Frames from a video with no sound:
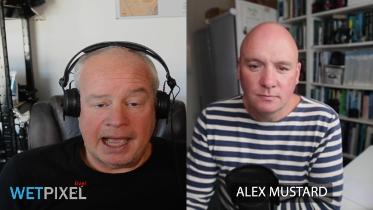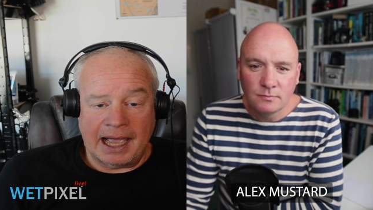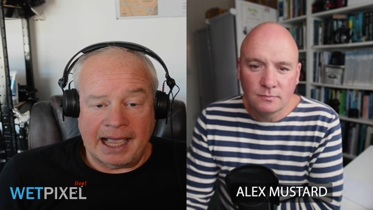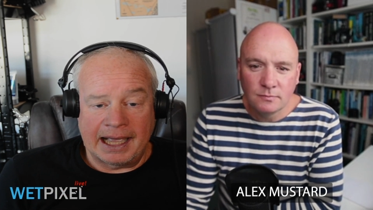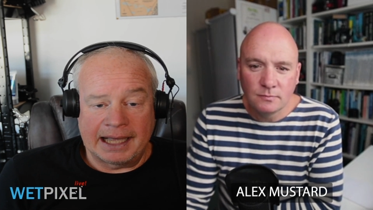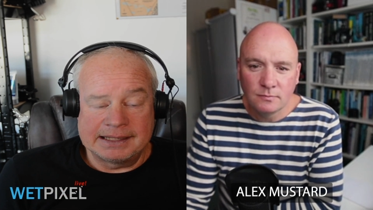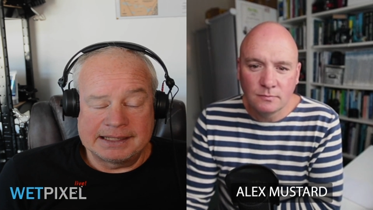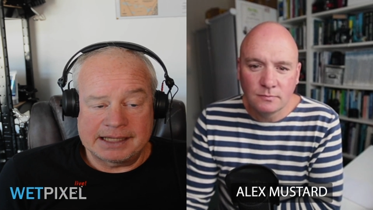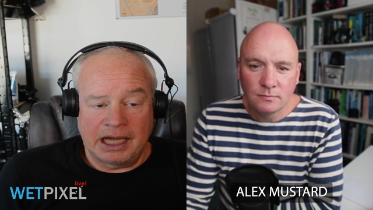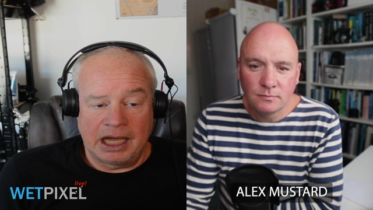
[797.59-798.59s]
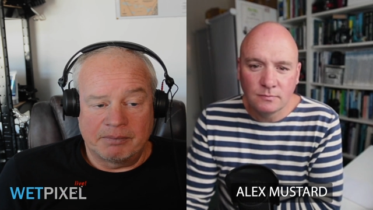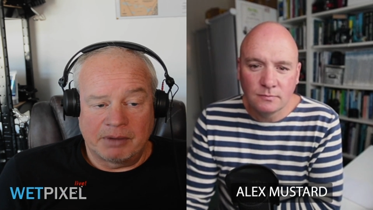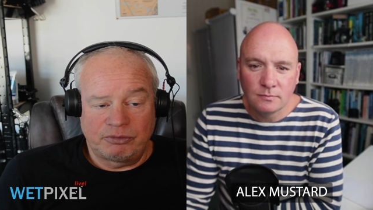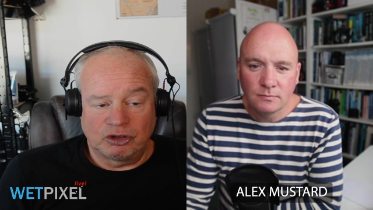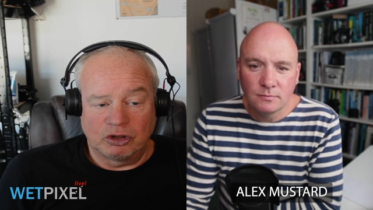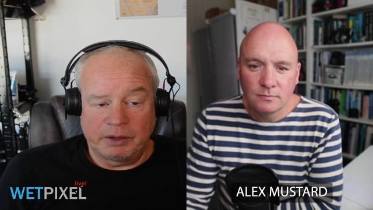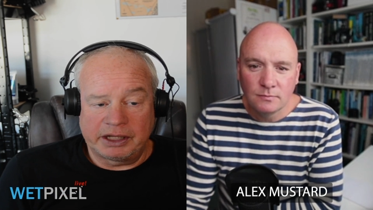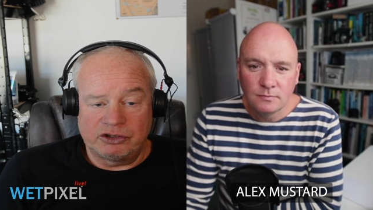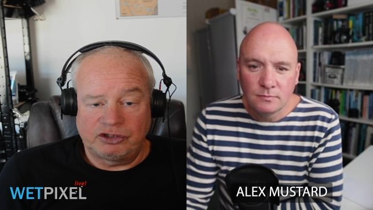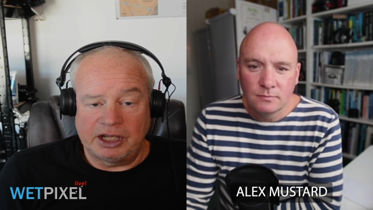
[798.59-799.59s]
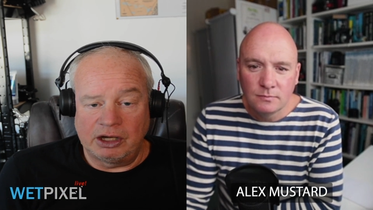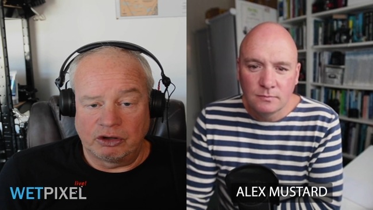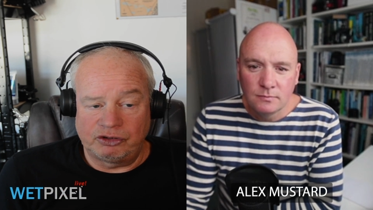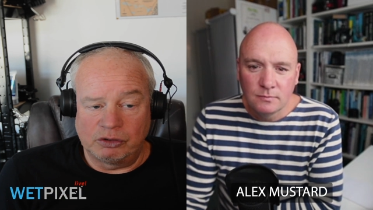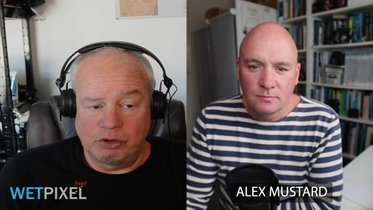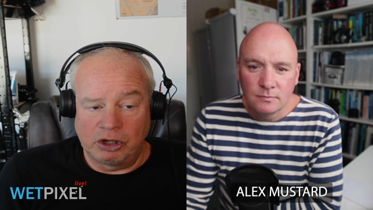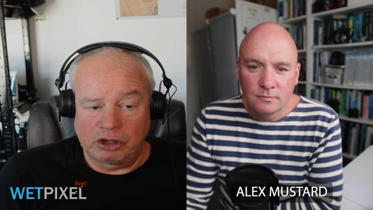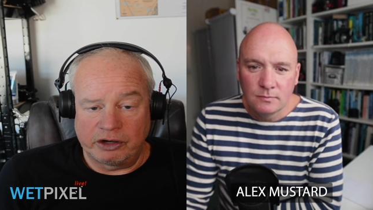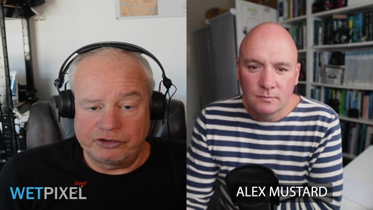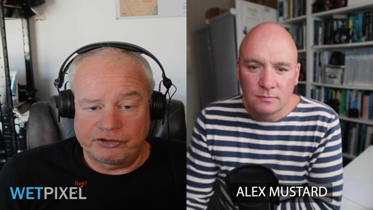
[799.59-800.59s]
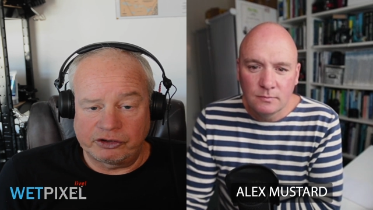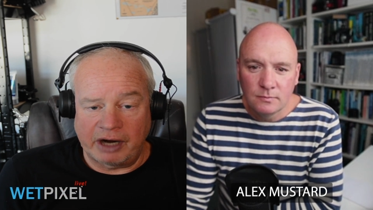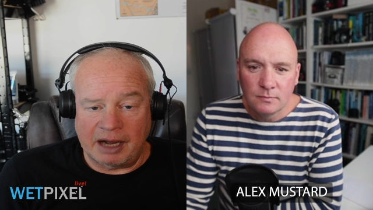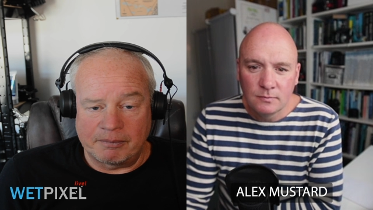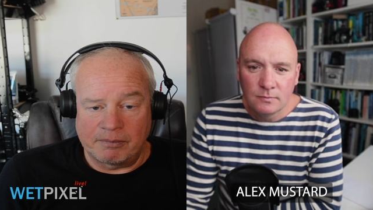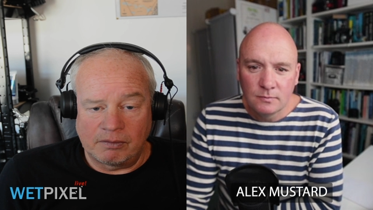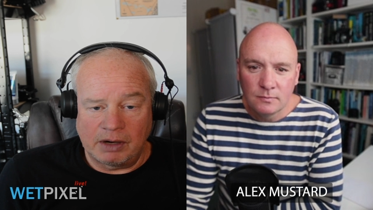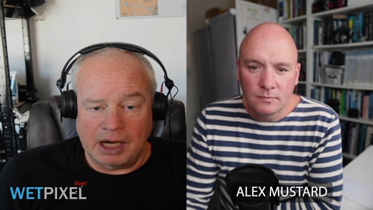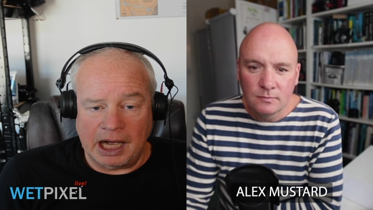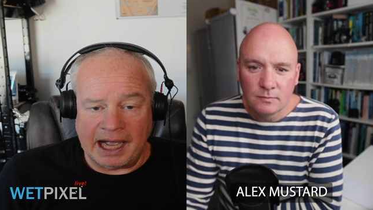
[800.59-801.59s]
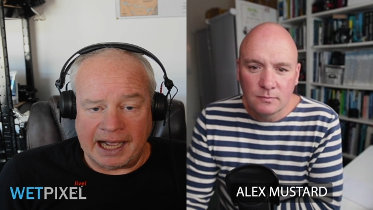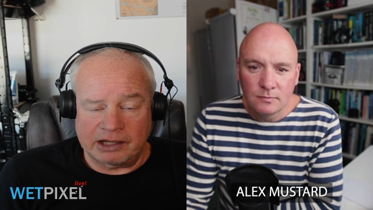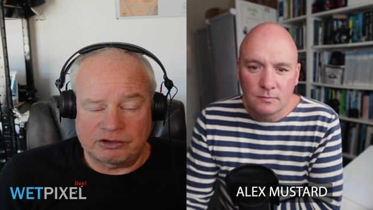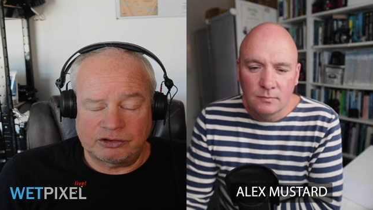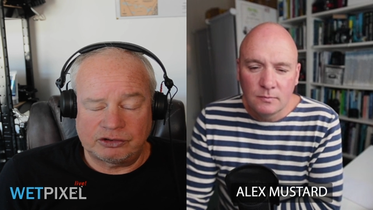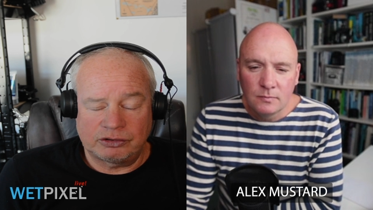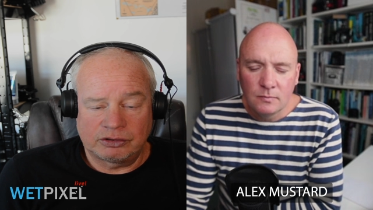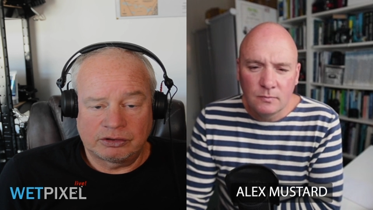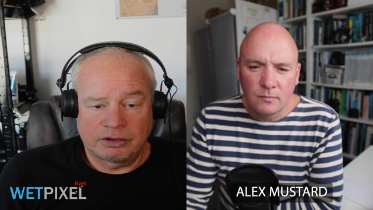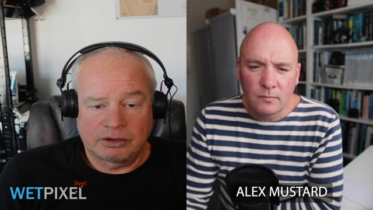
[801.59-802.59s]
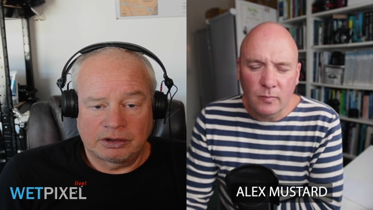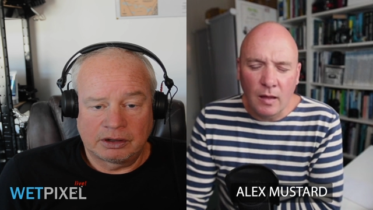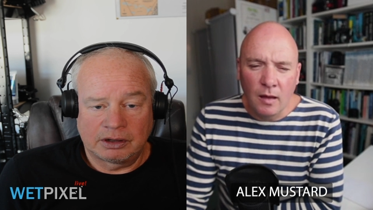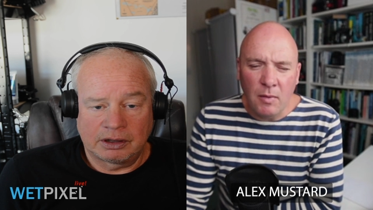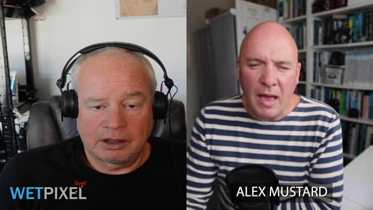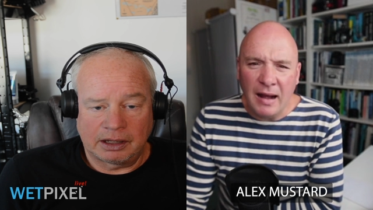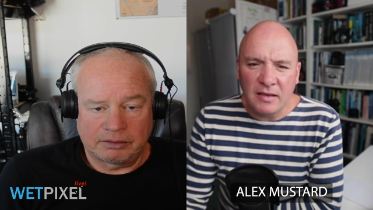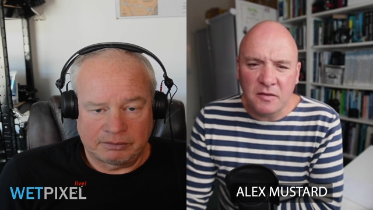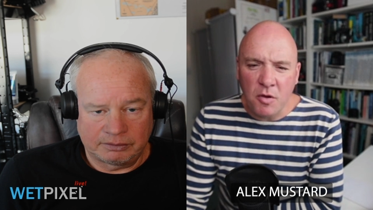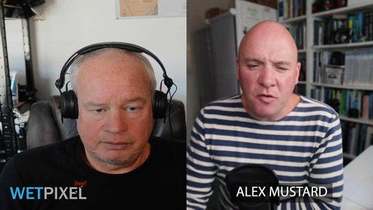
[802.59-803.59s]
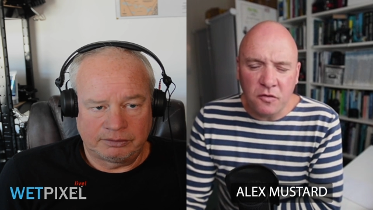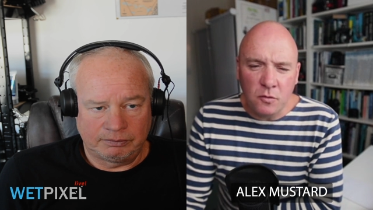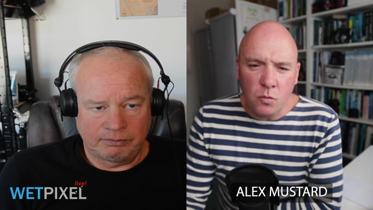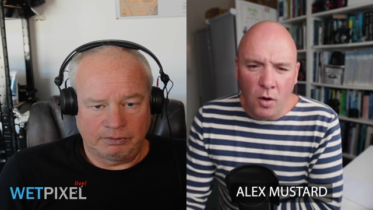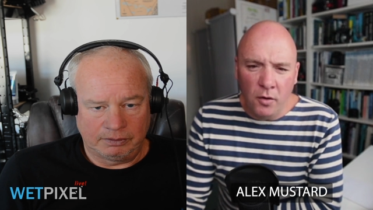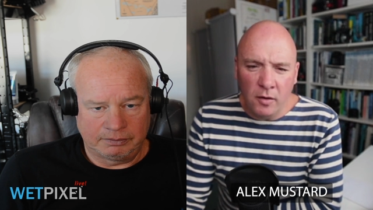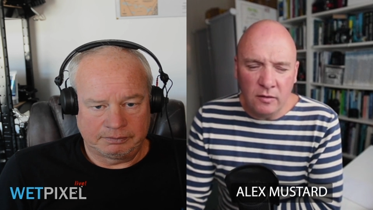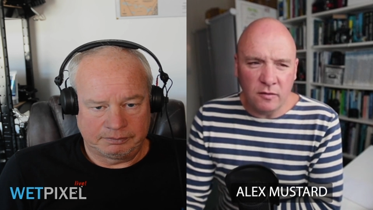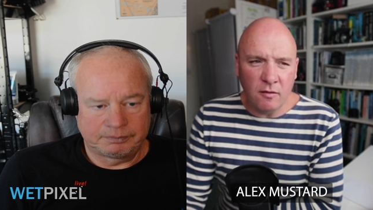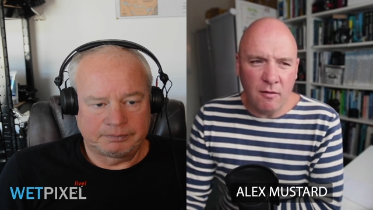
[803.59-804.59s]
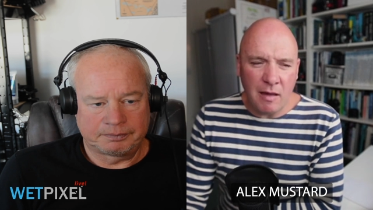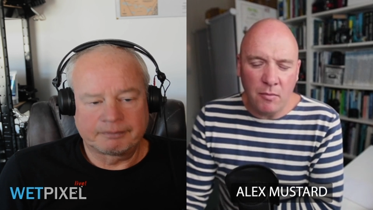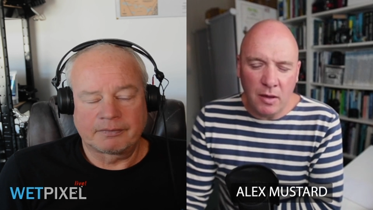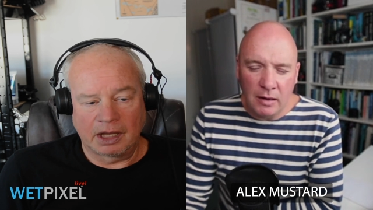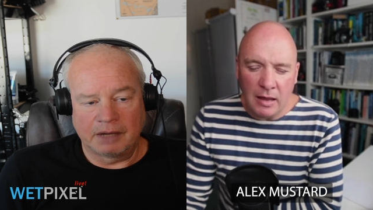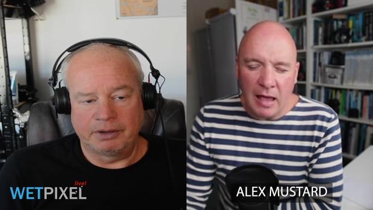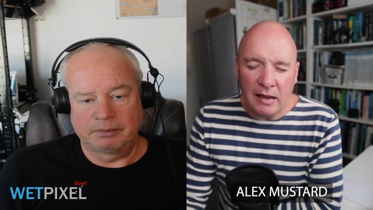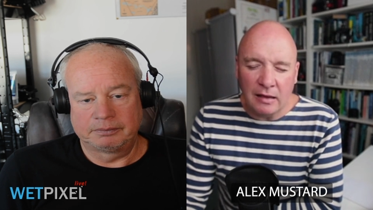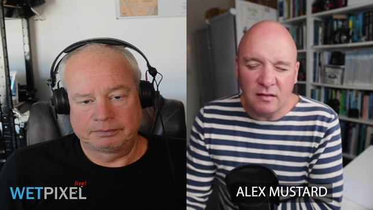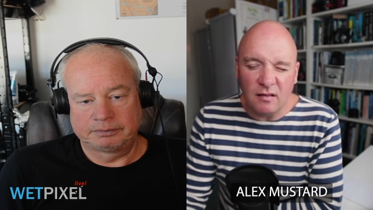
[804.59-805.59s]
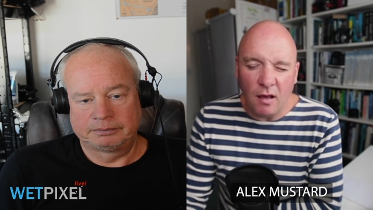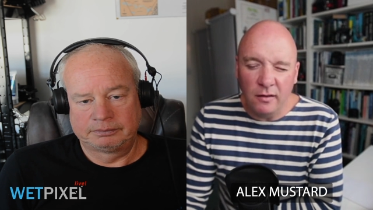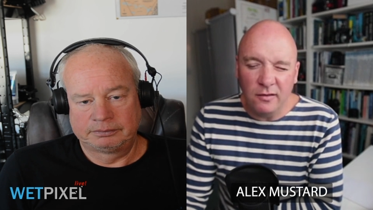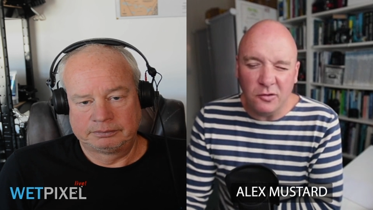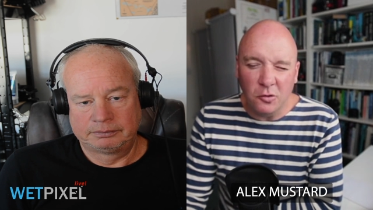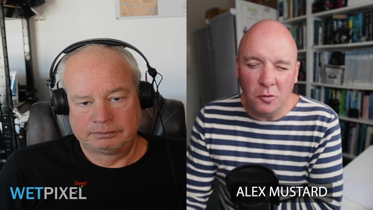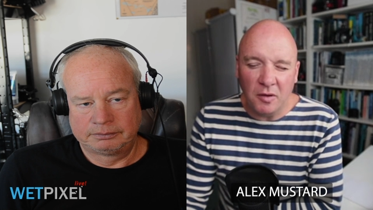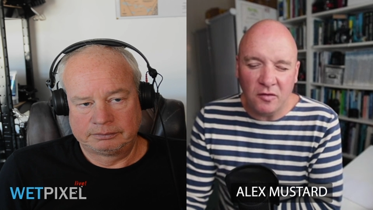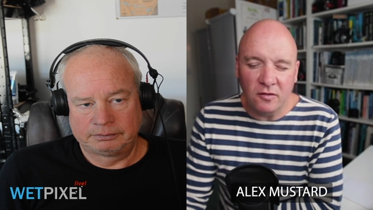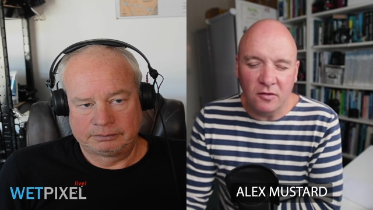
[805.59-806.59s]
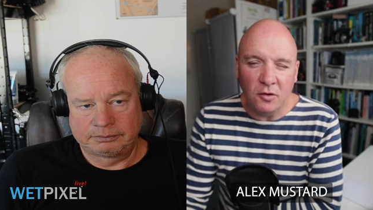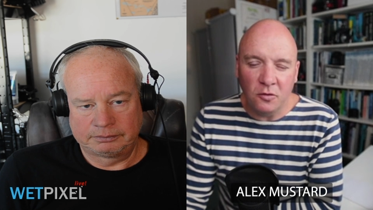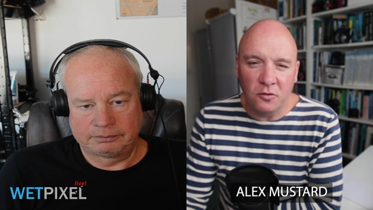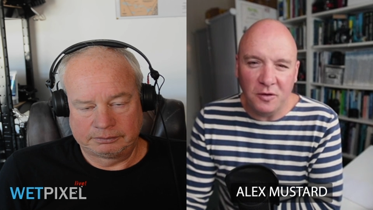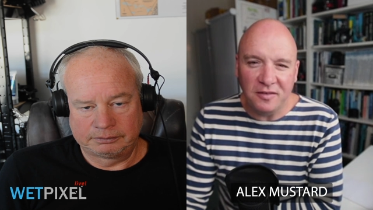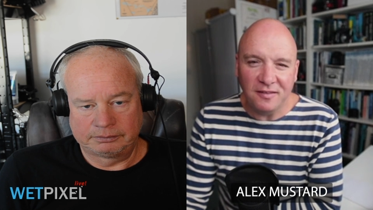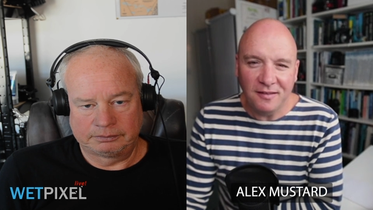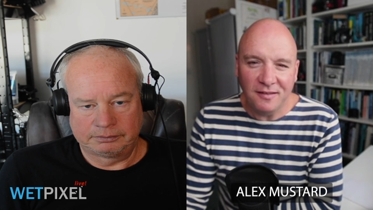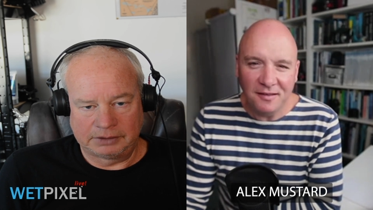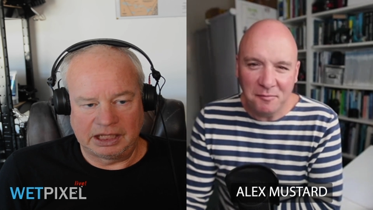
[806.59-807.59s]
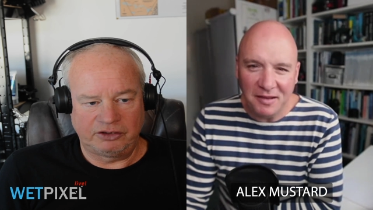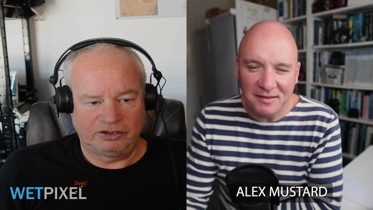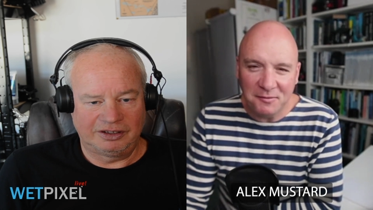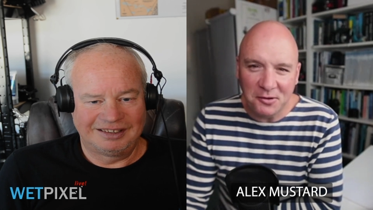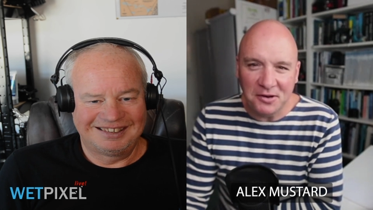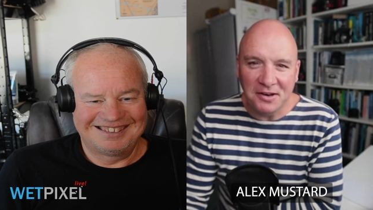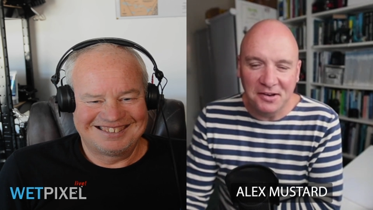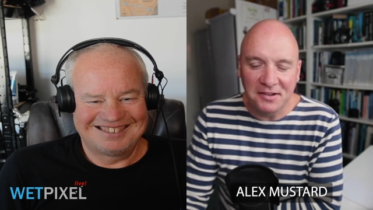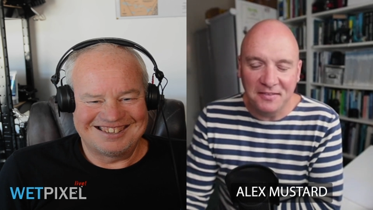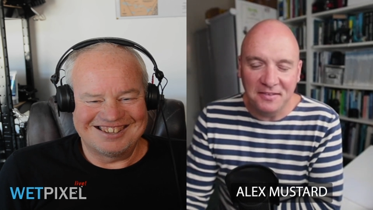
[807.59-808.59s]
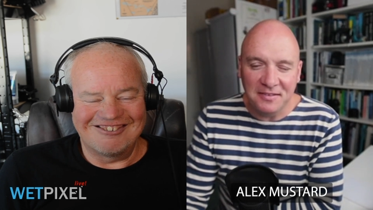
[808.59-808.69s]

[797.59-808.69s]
Speaker 1: and um, I'm sure we can see lots of your work on Instagram at.
Speaker 2: Alex Mustard one on Instagram and Alex underscore Mustard on Twitter. I'm getting good at learning these you